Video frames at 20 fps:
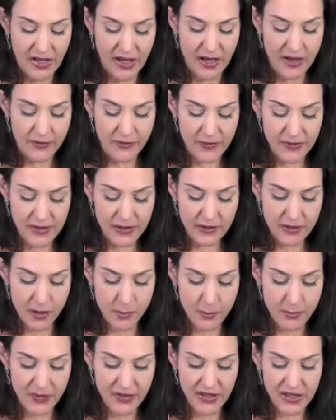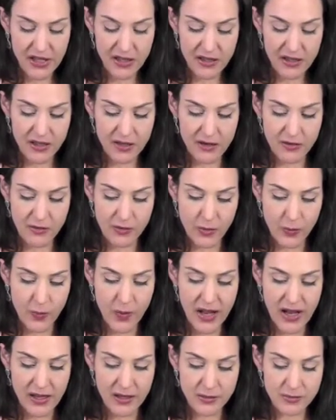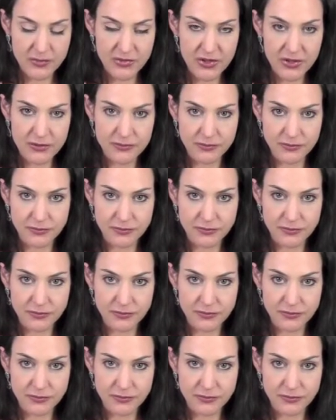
I feel completely overwhelmed.